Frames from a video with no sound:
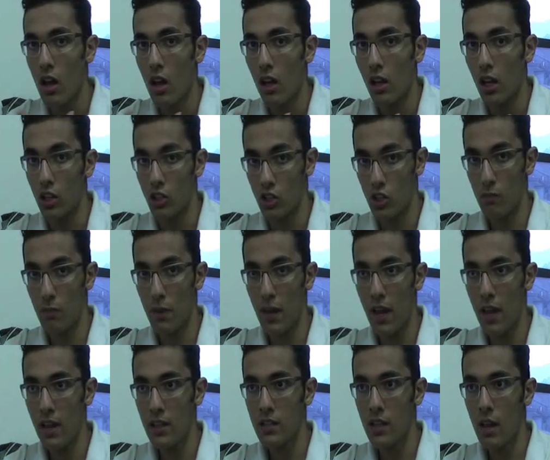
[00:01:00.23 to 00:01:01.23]
like
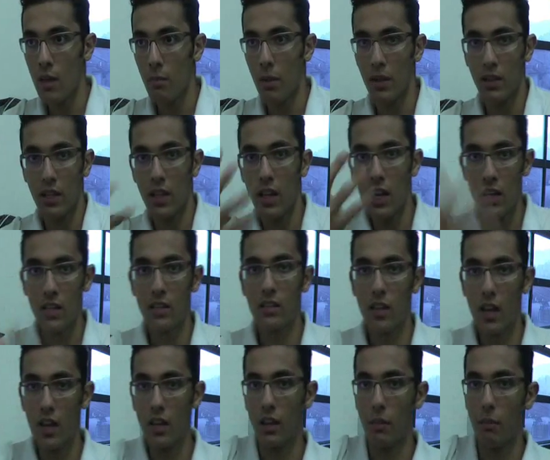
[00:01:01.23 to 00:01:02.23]
GPS, but
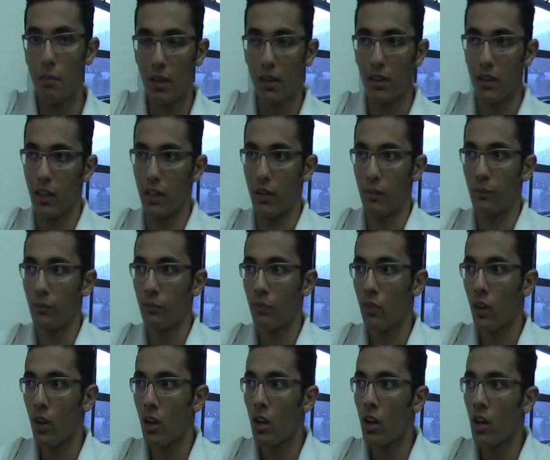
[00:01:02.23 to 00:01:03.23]
inside the building.
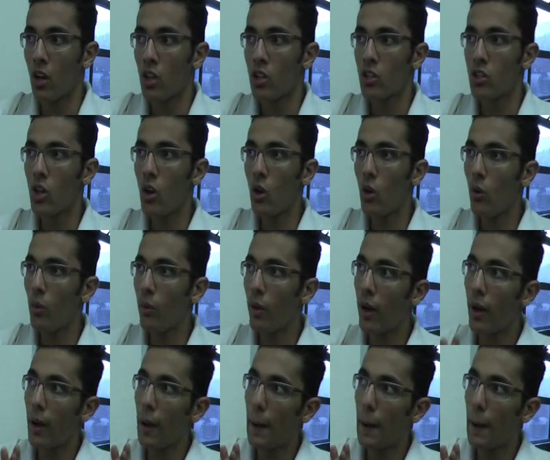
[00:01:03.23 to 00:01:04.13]
So